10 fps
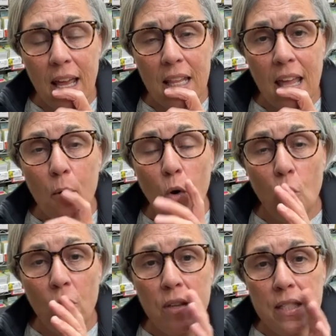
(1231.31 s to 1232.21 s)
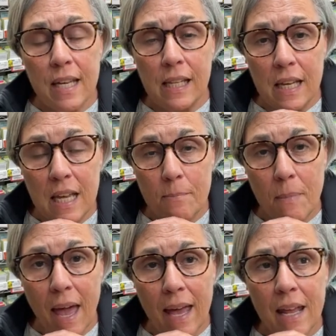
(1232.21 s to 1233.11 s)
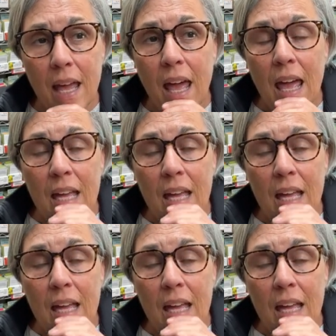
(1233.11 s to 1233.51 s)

And they were on the seedling heat mat